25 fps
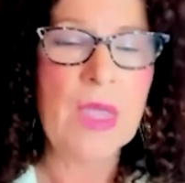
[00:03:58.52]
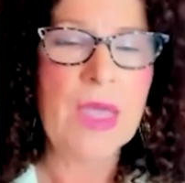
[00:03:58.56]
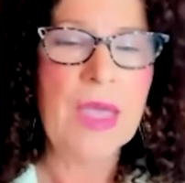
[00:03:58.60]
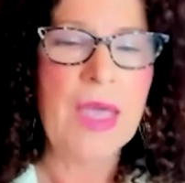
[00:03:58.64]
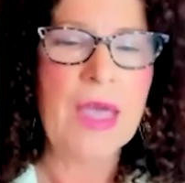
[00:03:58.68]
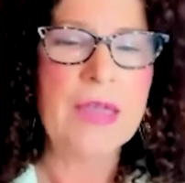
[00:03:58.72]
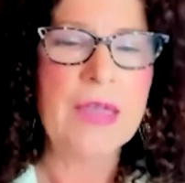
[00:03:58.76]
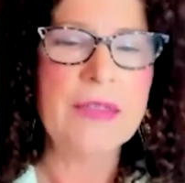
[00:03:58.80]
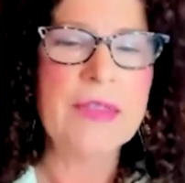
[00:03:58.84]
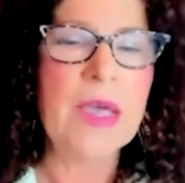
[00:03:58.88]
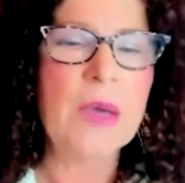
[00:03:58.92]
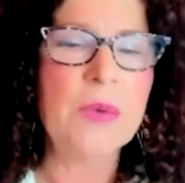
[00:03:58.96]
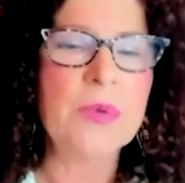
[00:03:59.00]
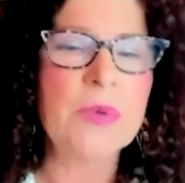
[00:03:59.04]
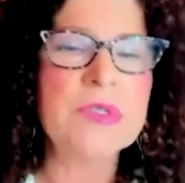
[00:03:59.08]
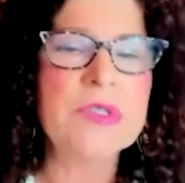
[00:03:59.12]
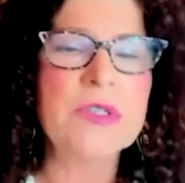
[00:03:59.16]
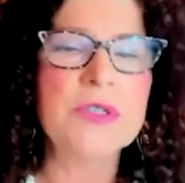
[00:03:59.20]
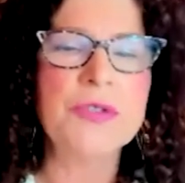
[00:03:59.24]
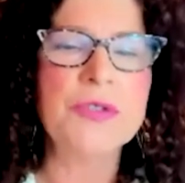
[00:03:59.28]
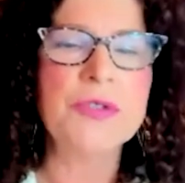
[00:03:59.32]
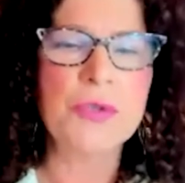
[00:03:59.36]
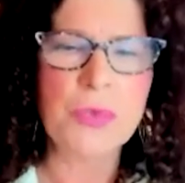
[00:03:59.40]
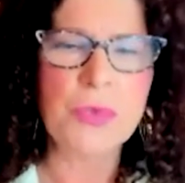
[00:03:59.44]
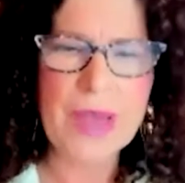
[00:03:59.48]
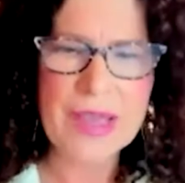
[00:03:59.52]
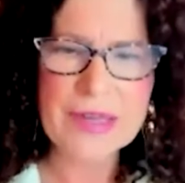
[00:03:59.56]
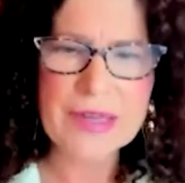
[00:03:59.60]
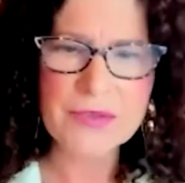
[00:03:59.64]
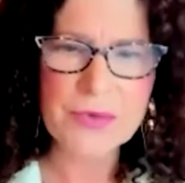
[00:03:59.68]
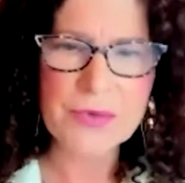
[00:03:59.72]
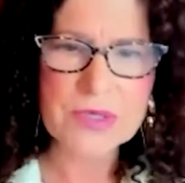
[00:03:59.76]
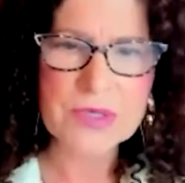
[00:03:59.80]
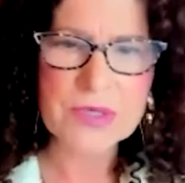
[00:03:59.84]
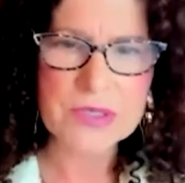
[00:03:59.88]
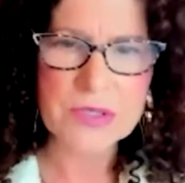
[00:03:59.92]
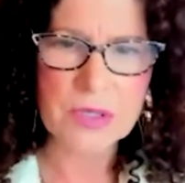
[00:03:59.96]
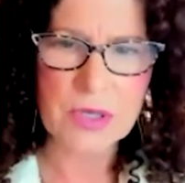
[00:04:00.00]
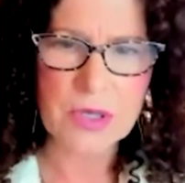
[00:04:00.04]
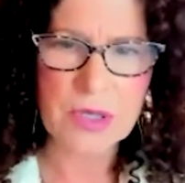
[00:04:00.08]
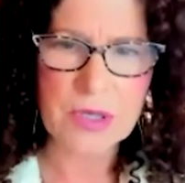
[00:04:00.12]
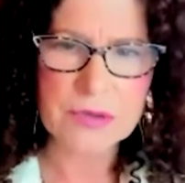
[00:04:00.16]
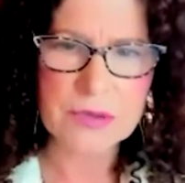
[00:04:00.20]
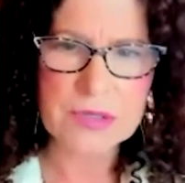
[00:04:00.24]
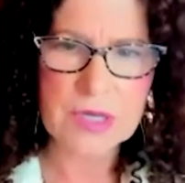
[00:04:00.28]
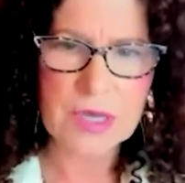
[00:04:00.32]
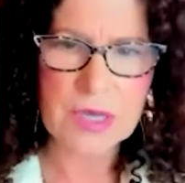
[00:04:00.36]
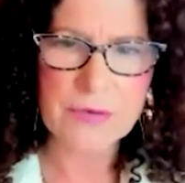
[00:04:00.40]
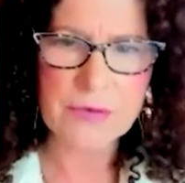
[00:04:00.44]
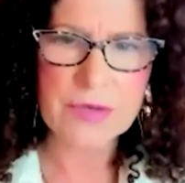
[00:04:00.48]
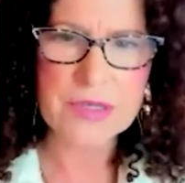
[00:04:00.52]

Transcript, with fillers: And that was the direct result of